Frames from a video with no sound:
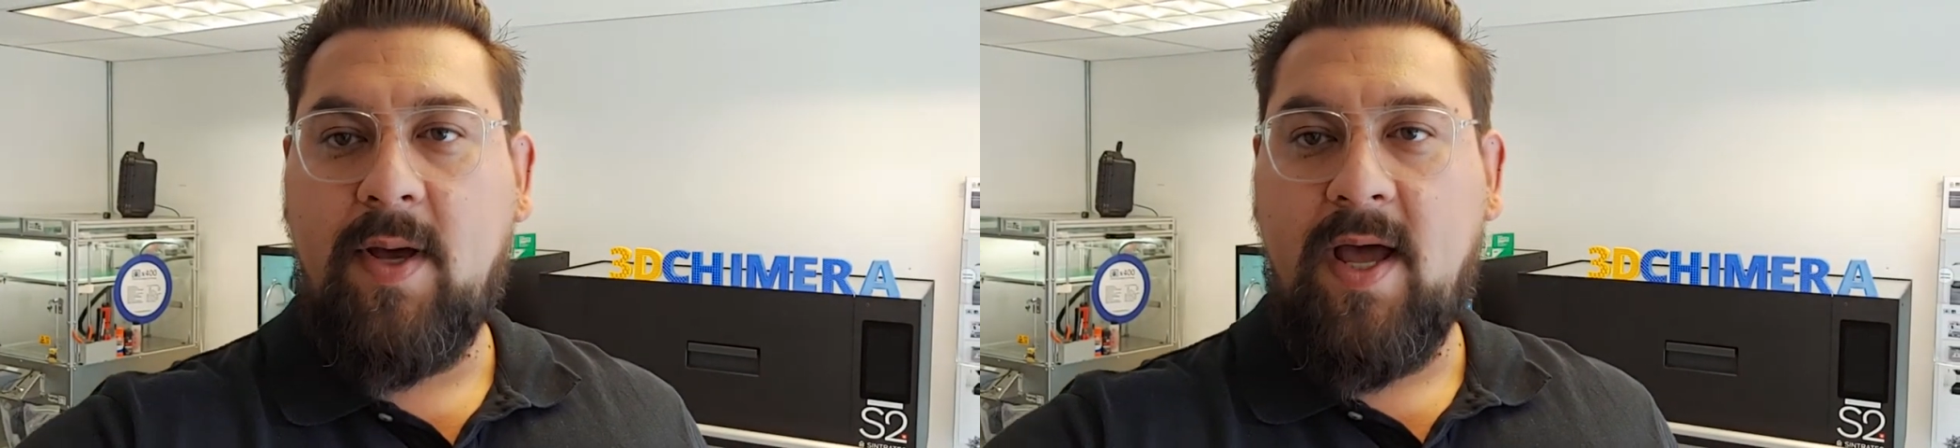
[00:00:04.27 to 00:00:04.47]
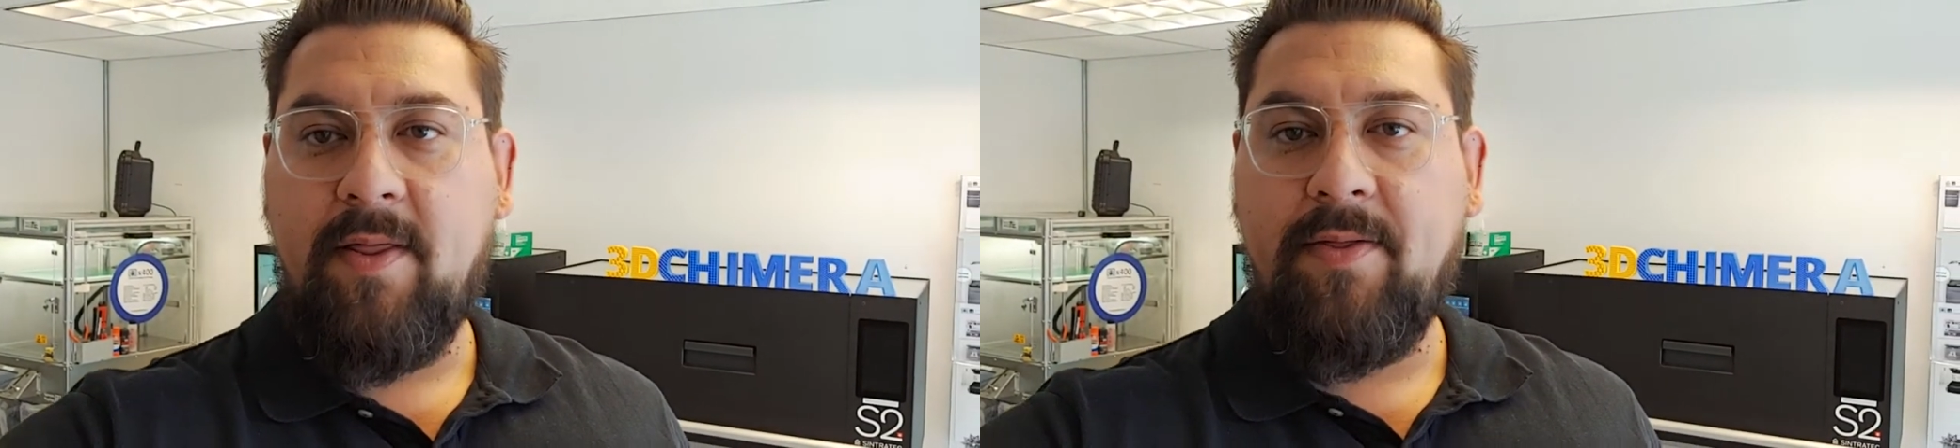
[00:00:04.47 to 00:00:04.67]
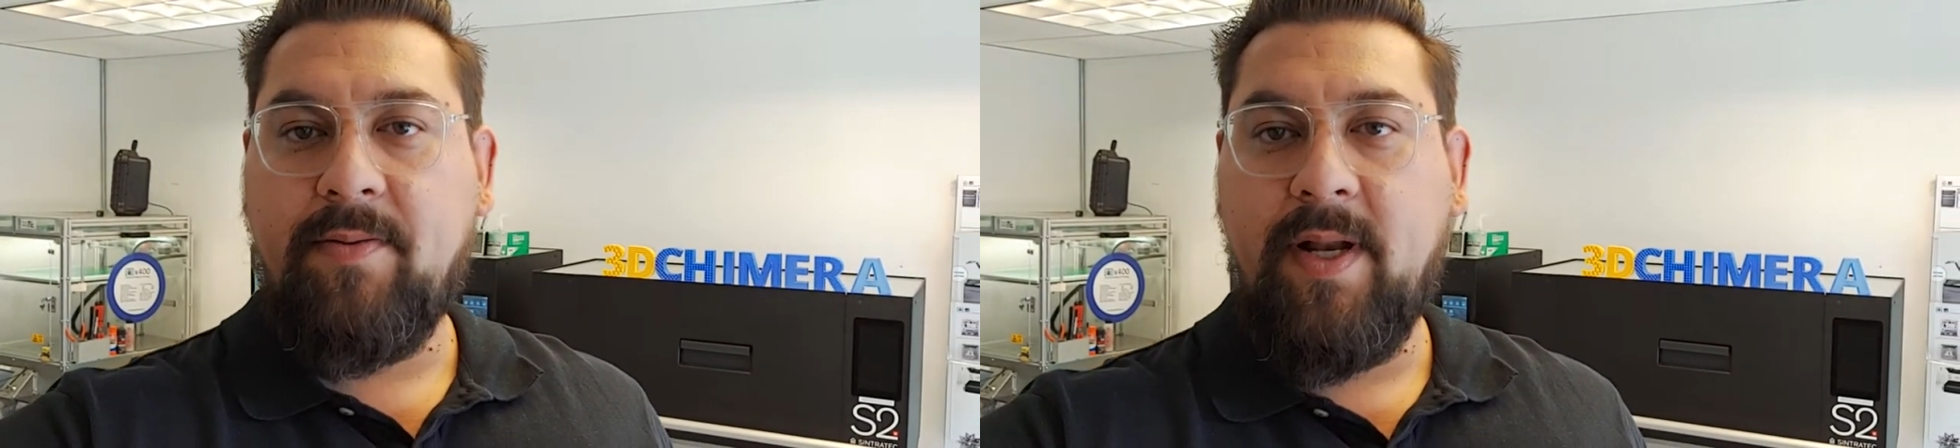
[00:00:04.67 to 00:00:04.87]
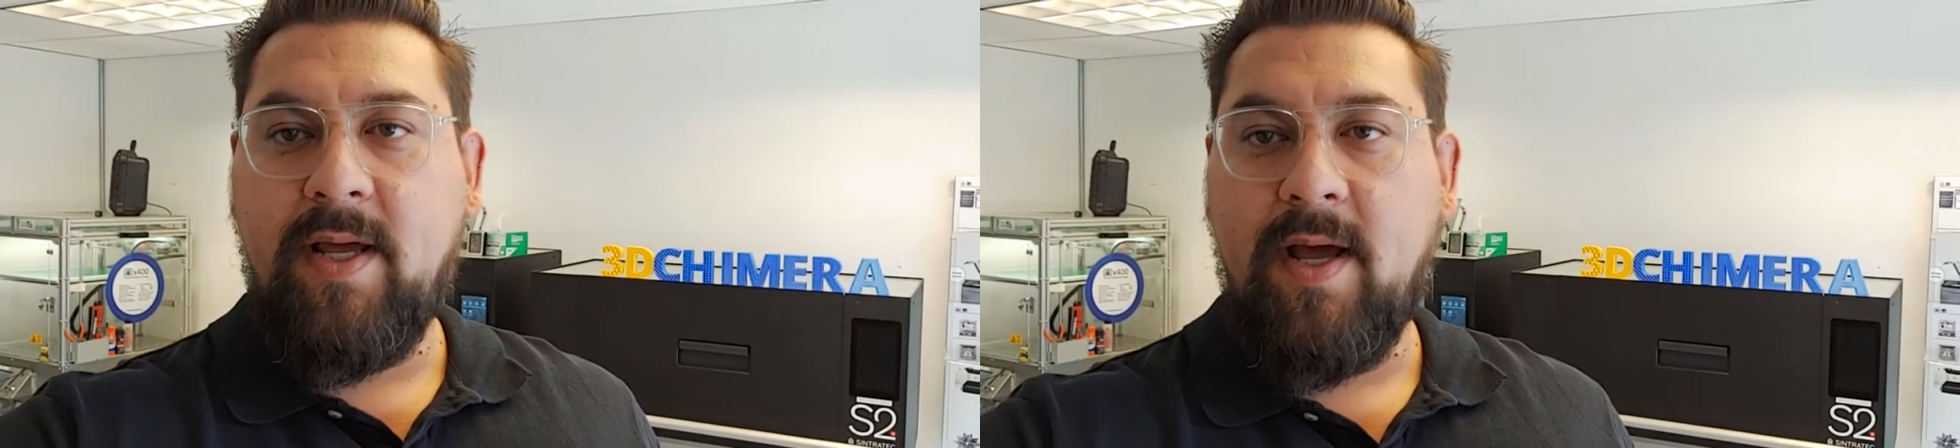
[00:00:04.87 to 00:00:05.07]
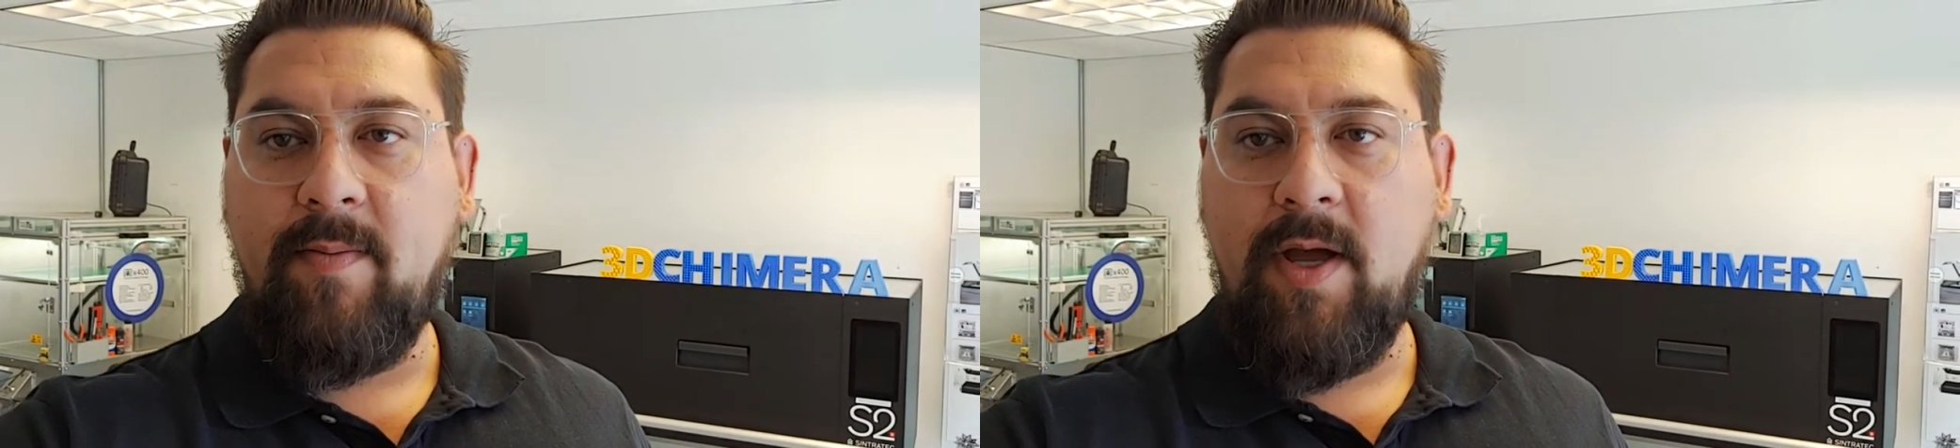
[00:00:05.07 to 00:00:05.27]
at 3D
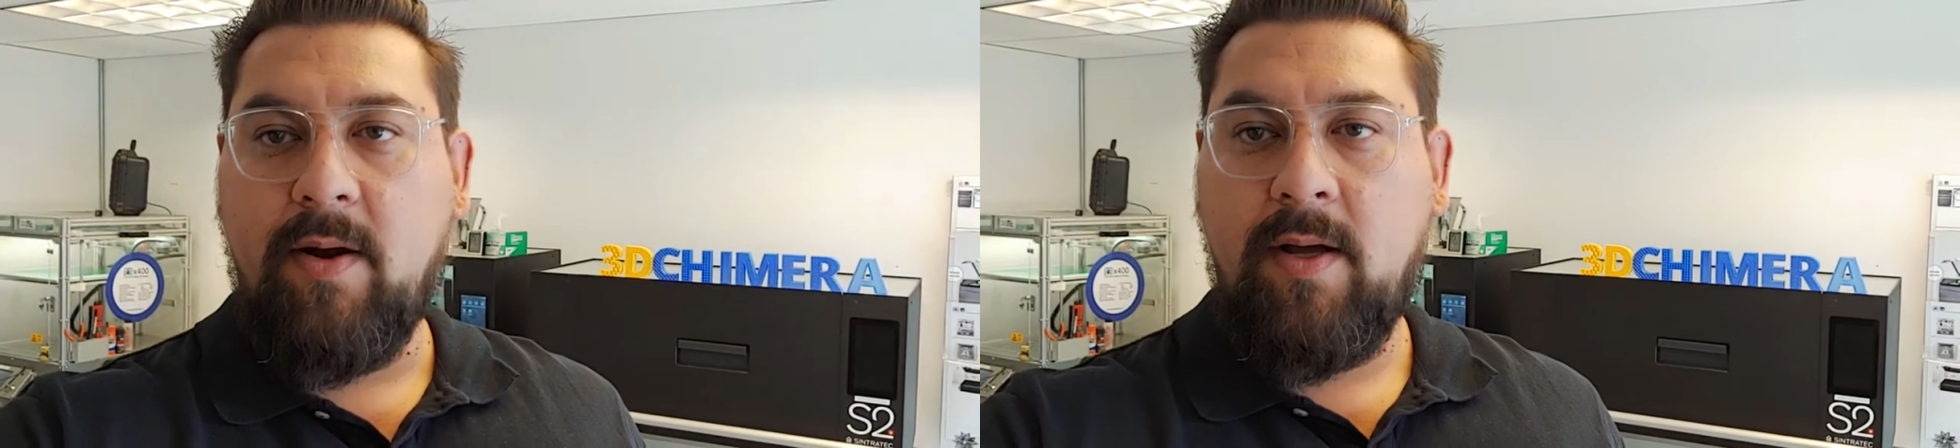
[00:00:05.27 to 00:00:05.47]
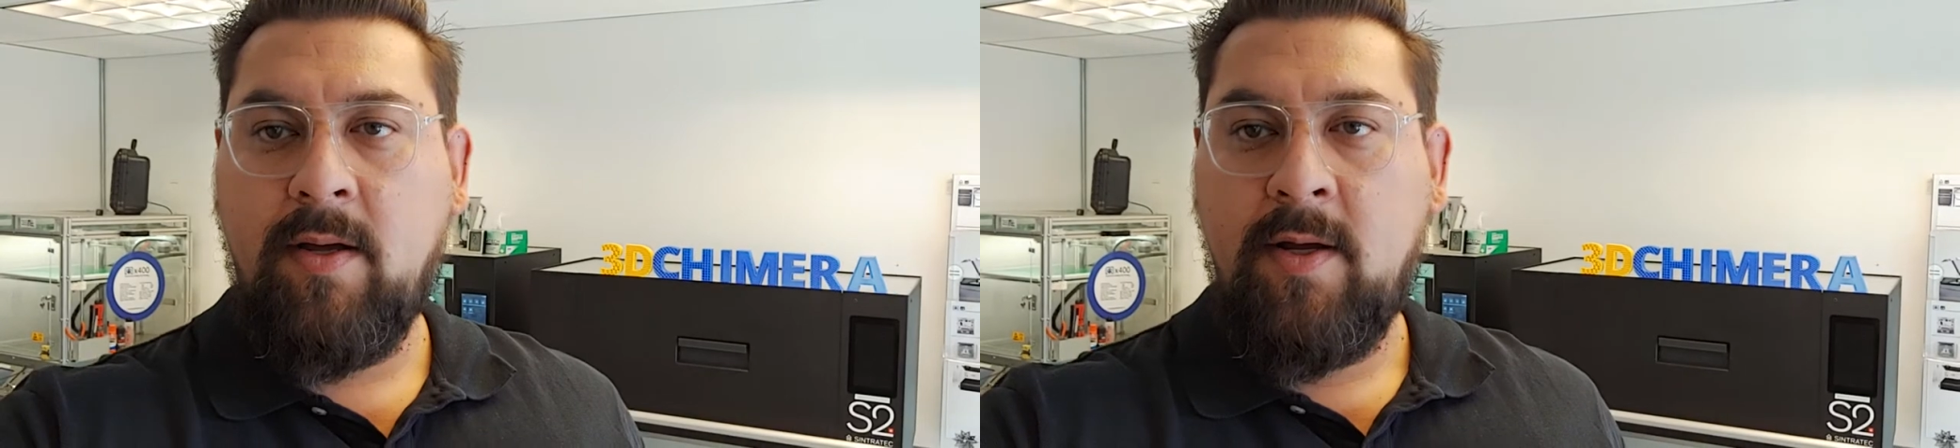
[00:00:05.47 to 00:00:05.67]
Chimera.